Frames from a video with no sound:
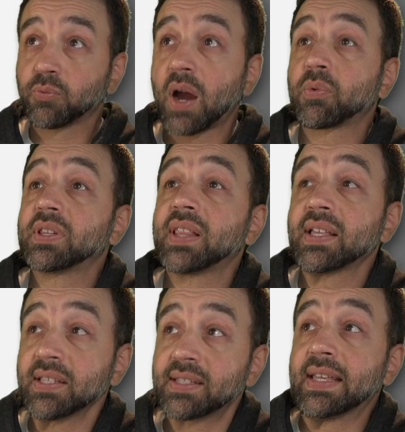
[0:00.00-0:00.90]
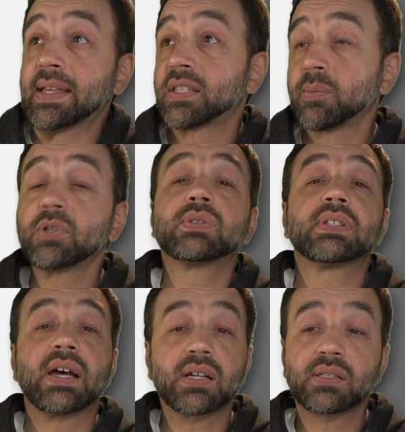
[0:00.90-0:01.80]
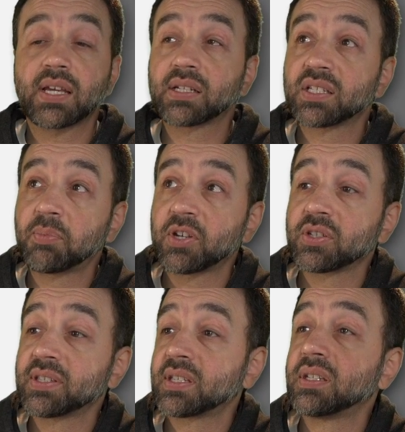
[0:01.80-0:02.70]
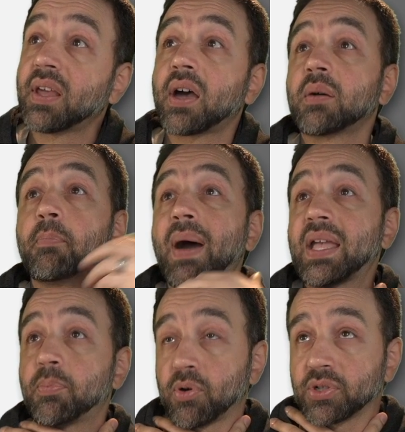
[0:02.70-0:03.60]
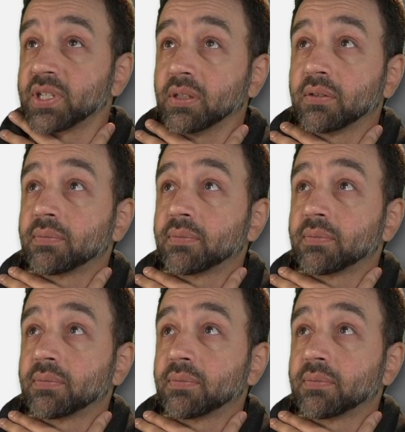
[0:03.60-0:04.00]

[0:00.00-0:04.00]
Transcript: I really like this thing as someone who's not a Technic specialist and not a bike person.